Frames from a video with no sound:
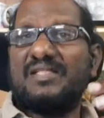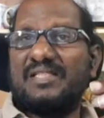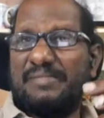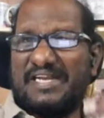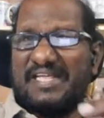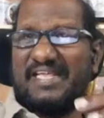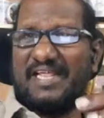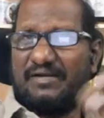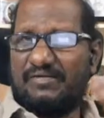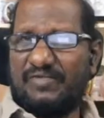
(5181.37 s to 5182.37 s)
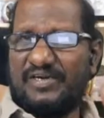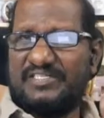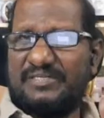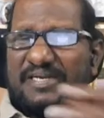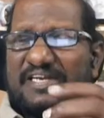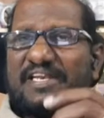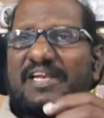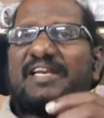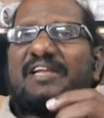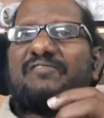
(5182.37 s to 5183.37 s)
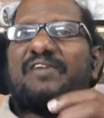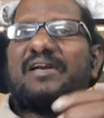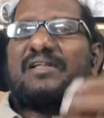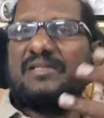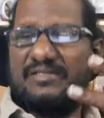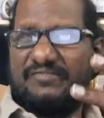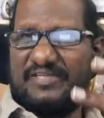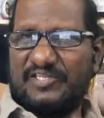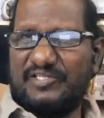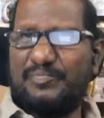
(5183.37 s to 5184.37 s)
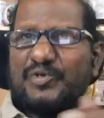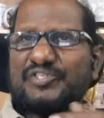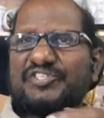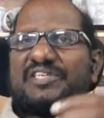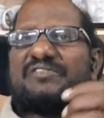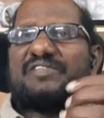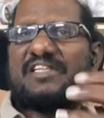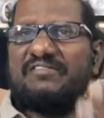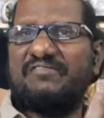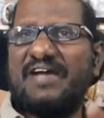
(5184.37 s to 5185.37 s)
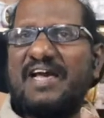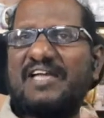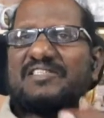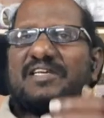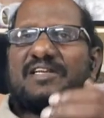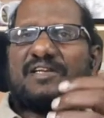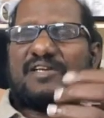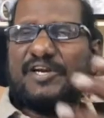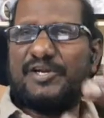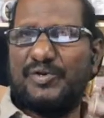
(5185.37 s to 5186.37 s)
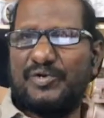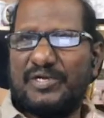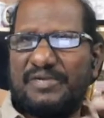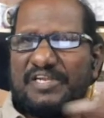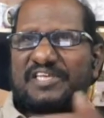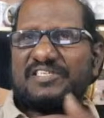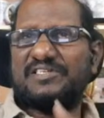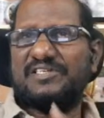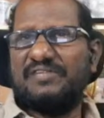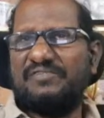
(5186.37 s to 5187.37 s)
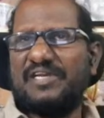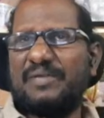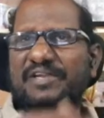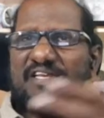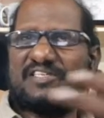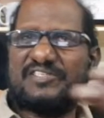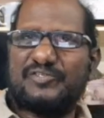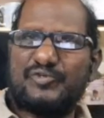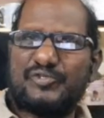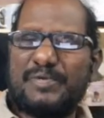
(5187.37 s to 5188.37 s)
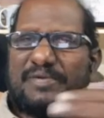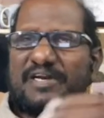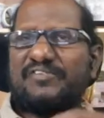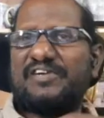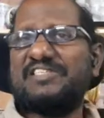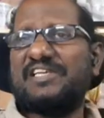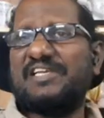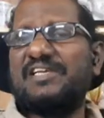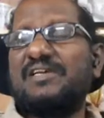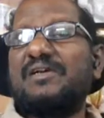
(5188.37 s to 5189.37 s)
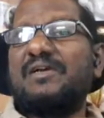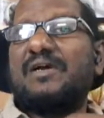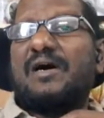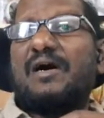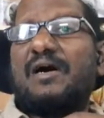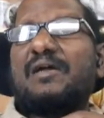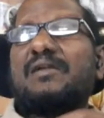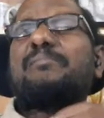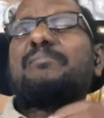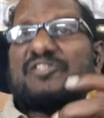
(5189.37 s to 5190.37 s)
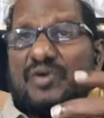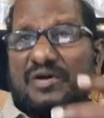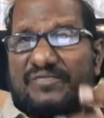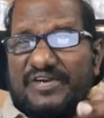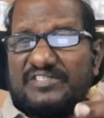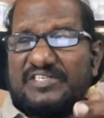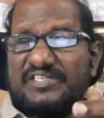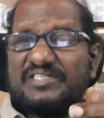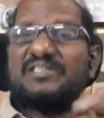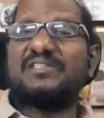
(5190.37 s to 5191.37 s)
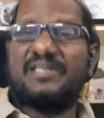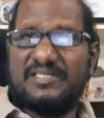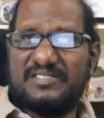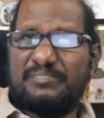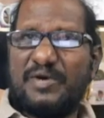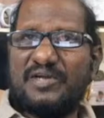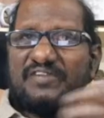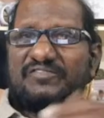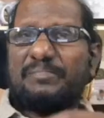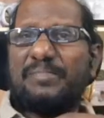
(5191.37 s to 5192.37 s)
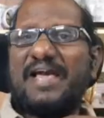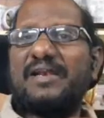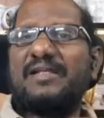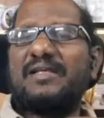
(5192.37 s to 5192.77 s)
the material, what is the material required, whether the posters, whether the vans, or radio communication, TV communication, newspaper advertising, or press conferences. That is part of the plan.